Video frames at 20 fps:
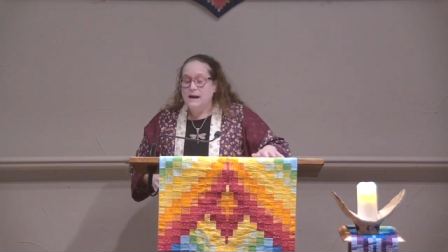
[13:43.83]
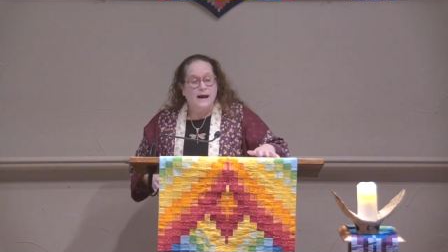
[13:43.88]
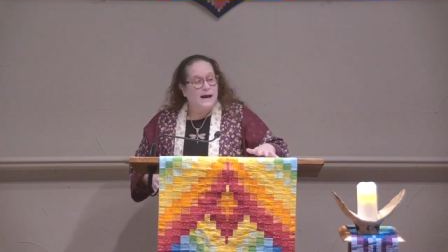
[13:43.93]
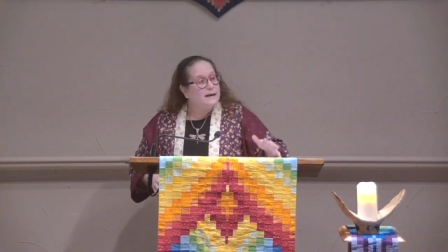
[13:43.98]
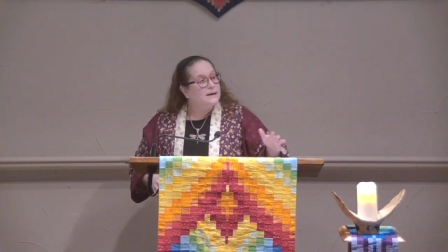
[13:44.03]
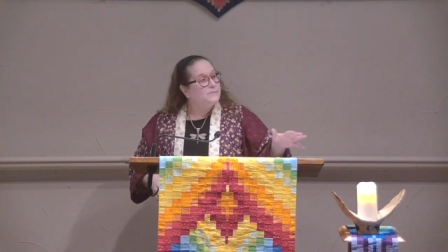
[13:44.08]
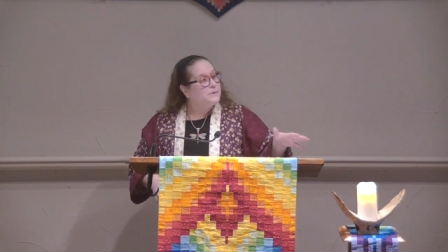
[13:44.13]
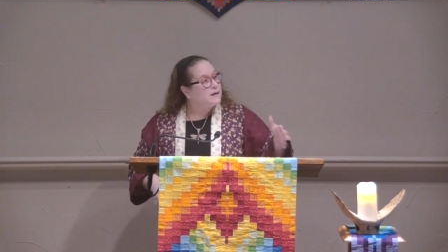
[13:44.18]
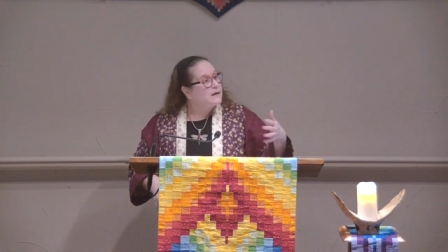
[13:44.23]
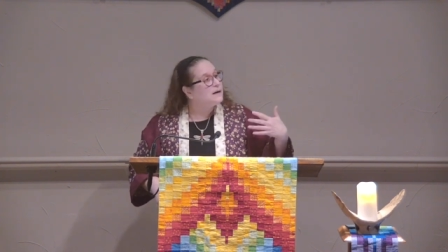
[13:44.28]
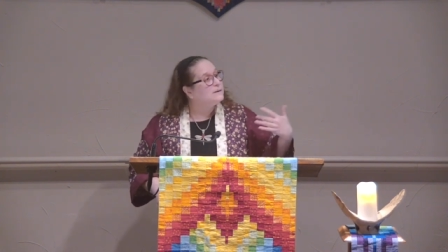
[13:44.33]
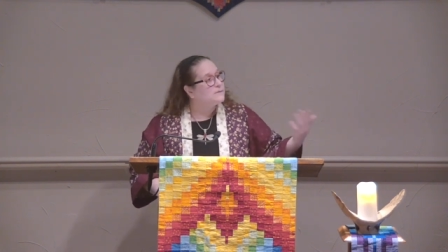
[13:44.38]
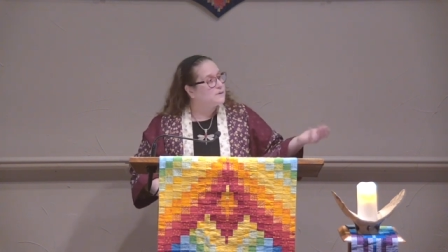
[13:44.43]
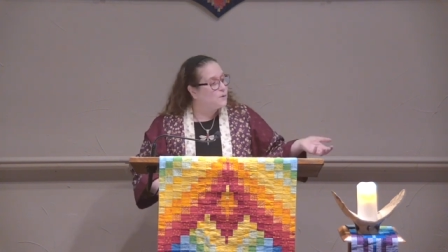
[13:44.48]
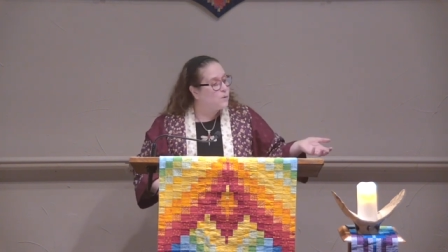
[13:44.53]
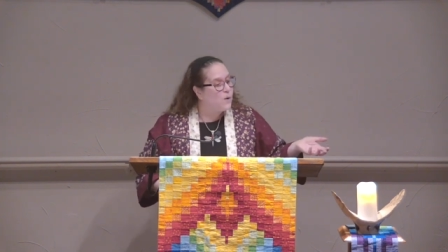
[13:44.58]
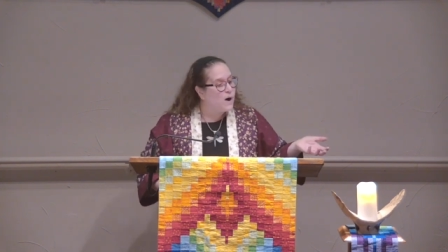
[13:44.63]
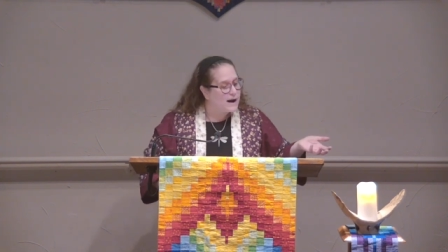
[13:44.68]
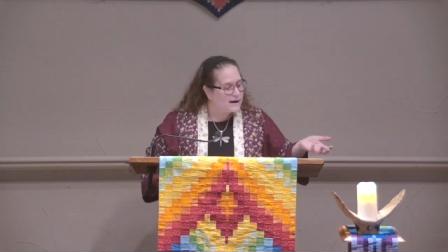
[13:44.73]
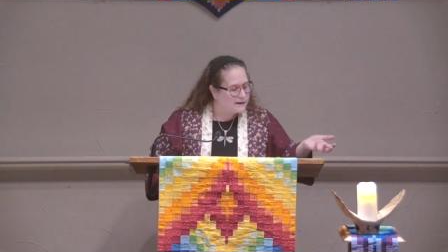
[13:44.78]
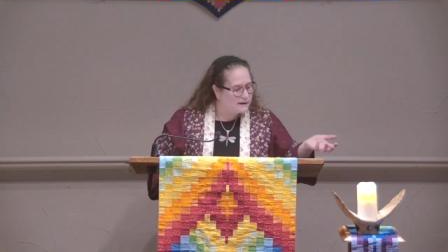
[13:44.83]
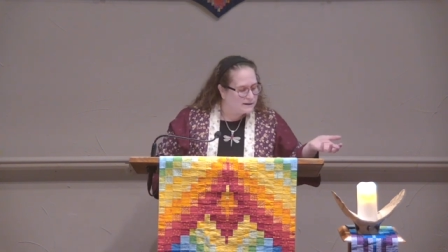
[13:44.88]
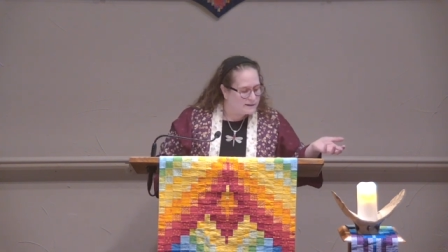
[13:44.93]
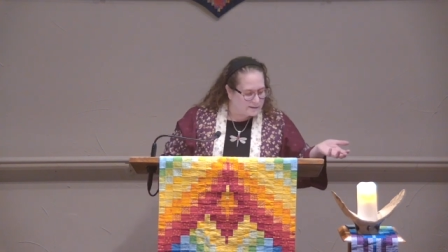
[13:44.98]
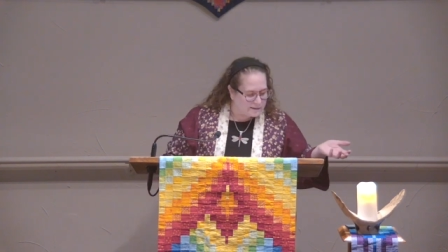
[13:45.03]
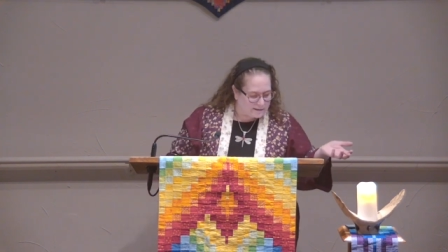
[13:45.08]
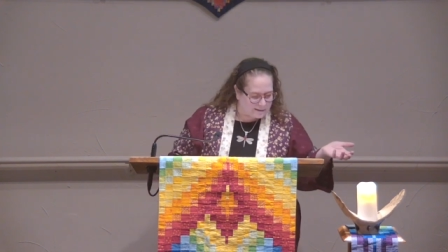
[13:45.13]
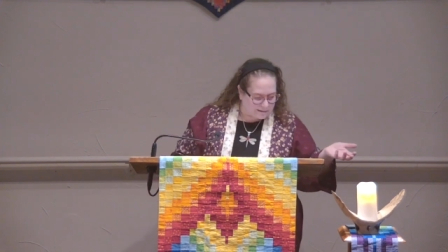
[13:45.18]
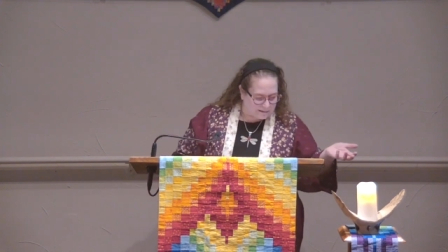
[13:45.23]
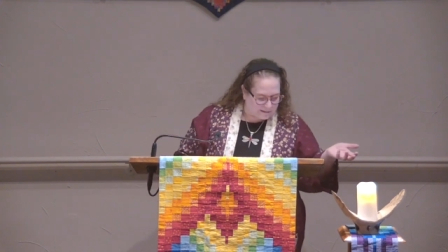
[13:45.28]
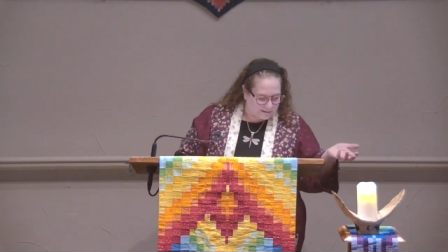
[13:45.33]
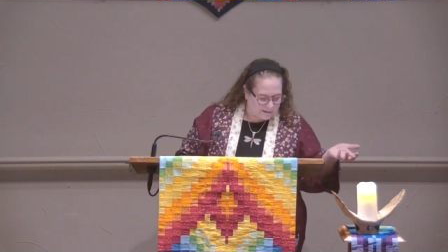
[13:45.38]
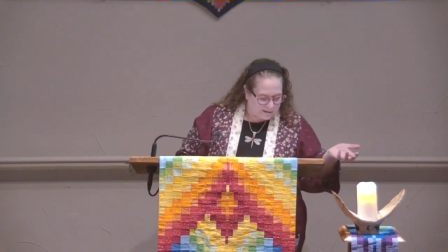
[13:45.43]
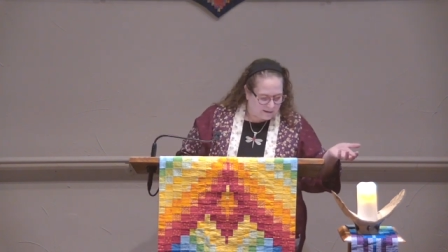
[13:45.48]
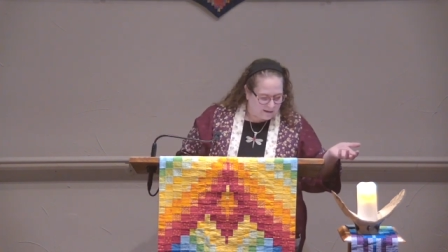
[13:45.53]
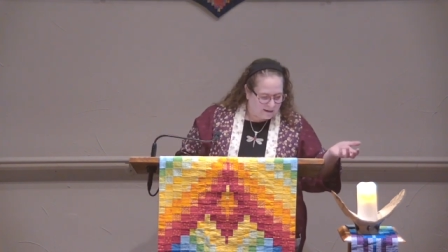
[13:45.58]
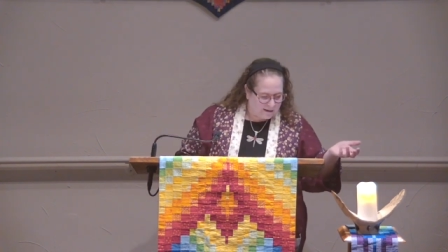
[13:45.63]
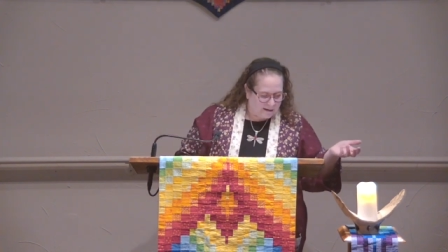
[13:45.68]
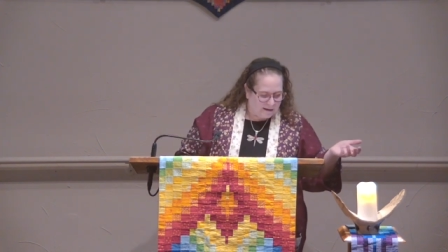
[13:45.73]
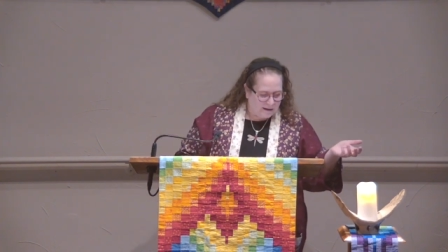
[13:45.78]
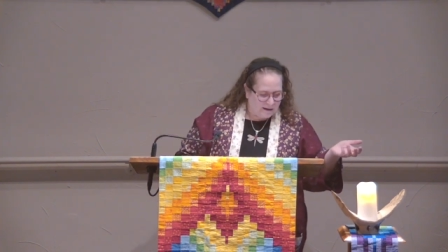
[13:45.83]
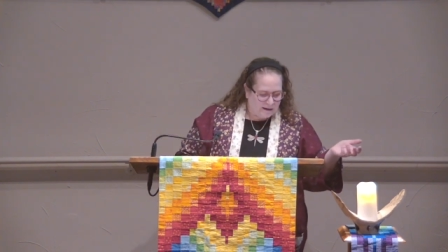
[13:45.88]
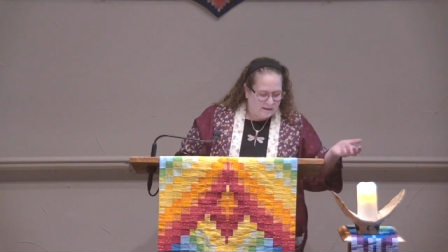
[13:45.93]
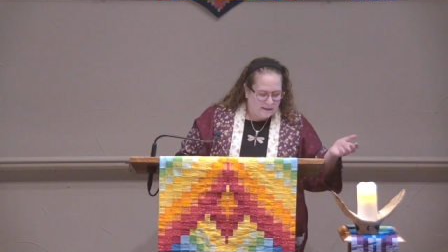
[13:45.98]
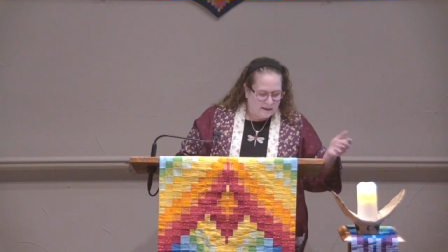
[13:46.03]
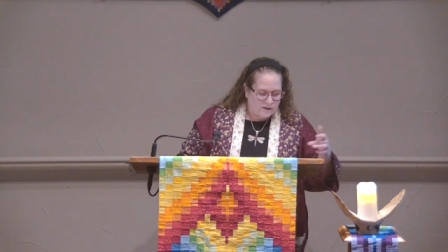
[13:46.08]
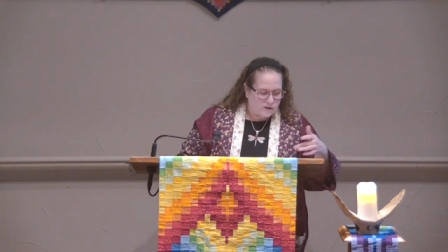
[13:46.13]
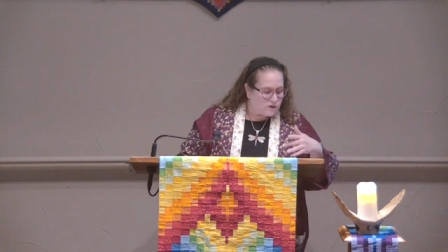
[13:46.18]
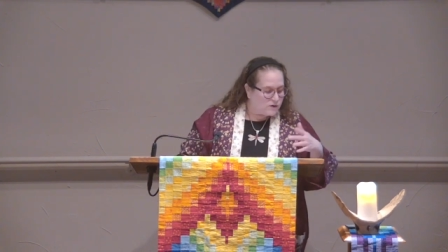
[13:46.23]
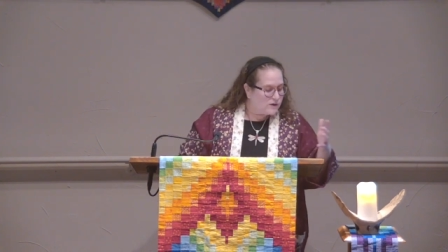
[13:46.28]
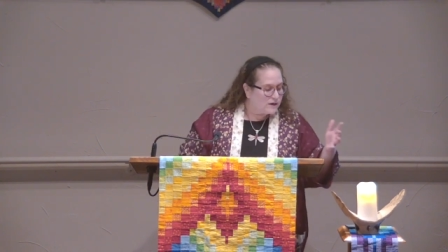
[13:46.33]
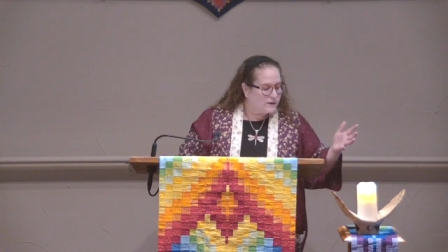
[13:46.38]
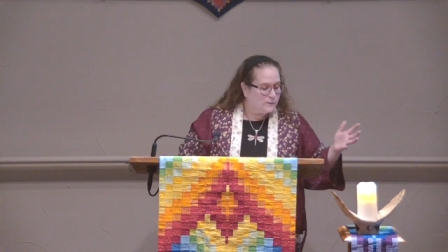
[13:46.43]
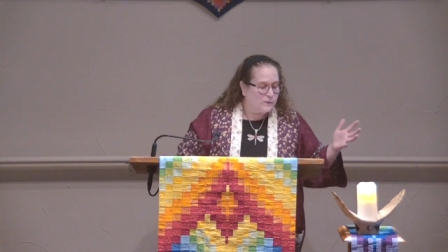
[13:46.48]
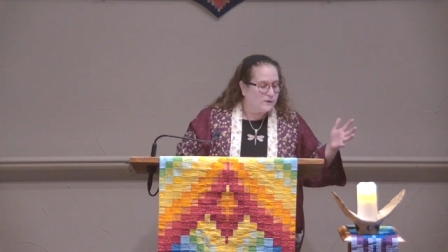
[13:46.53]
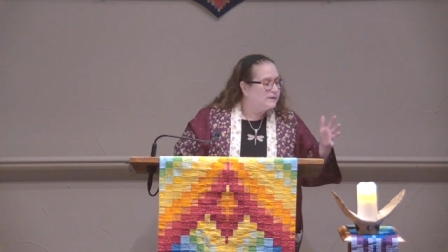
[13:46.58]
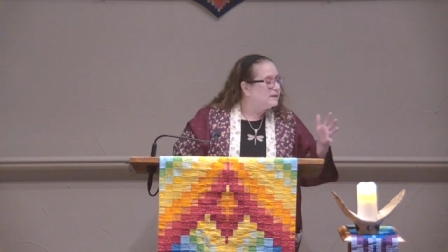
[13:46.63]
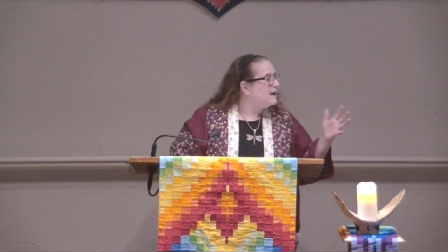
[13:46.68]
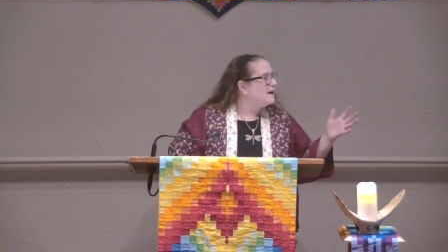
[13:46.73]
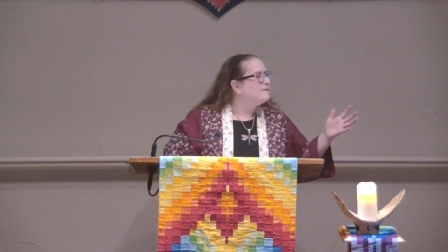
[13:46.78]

And it becomes quite clear that Judah will